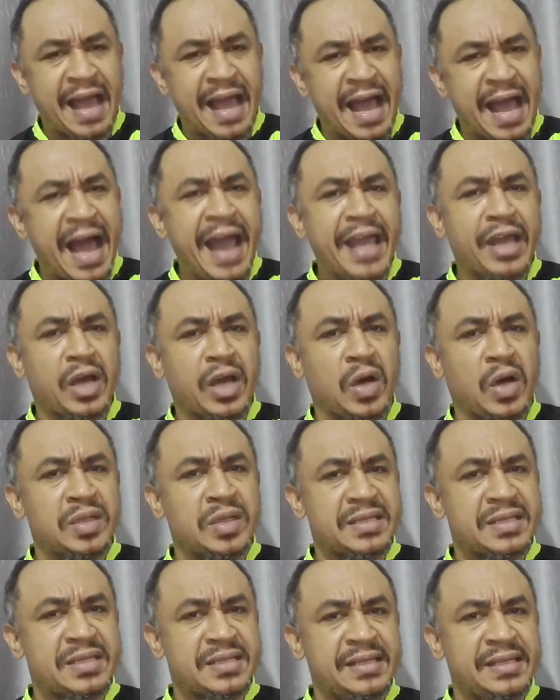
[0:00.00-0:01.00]
I
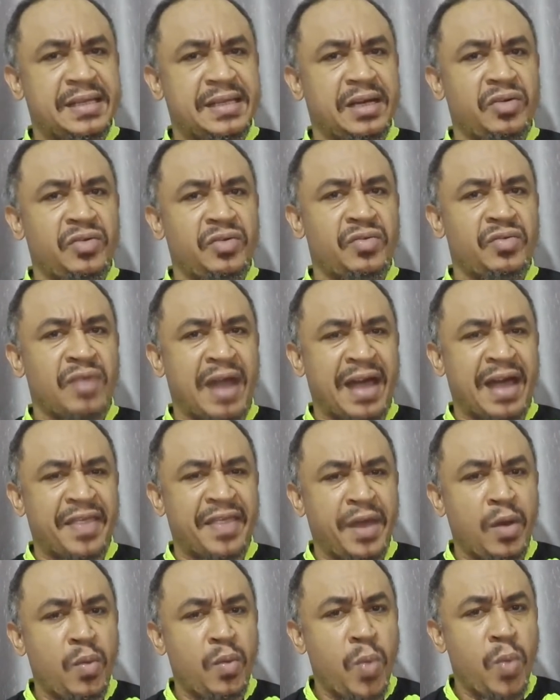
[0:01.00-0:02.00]
consider
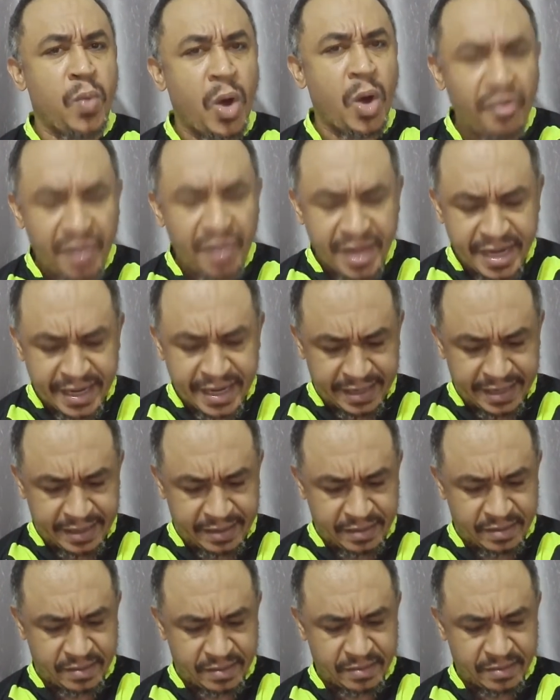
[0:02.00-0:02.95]
rather worrying.